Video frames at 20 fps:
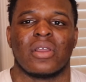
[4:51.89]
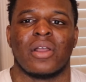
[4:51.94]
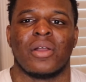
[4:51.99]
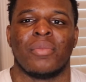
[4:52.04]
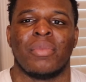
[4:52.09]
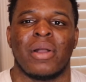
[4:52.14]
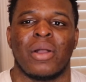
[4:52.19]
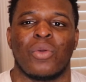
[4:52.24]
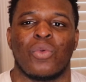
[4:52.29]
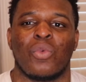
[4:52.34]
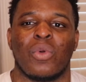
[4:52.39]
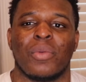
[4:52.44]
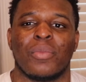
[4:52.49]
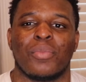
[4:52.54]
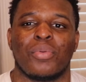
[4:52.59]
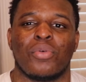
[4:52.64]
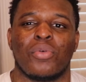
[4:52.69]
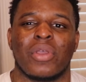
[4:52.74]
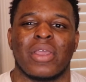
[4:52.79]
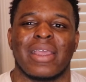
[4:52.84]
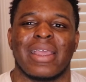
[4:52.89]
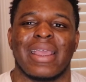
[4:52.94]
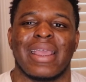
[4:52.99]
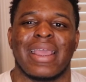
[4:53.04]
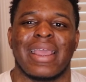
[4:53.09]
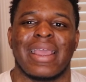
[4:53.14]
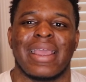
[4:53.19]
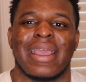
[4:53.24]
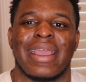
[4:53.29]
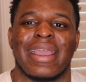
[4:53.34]
about
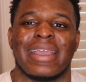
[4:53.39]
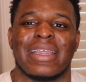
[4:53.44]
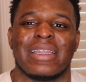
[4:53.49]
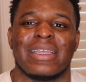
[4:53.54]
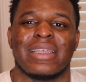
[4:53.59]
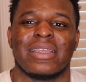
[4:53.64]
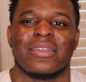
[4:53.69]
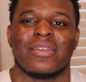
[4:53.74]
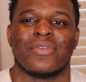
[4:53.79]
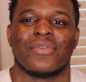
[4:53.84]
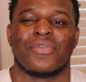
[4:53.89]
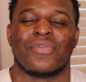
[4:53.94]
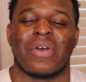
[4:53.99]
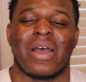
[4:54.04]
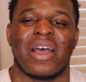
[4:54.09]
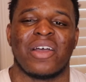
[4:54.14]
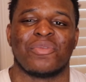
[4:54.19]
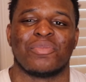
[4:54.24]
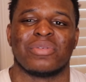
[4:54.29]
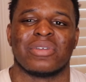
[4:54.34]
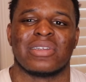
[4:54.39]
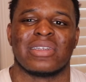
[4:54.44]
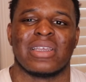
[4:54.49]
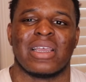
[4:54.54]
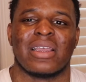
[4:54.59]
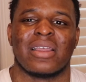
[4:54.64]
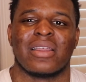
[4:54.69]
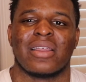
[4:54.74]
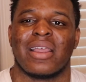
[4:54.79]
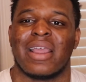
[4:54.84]

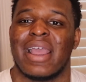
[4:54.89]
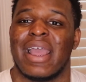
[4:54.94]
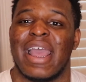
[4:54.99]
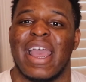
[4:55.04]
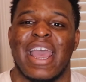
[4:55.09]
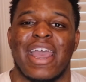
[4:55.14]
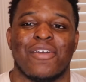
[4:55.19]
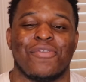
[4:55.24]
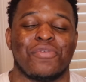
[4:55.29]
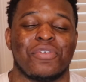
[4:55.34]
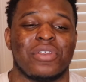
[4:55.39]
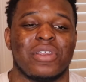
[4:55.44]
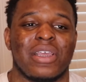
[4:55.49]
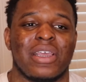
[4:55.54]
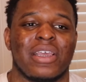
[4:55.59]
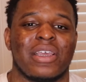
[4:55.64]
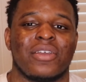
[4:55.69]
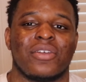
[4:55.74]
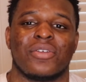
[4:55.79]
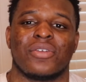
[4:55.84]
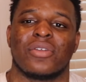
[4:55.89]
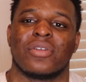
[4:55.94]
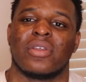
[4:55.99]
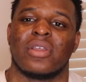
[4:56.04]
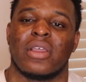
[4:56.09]
1.85% every year,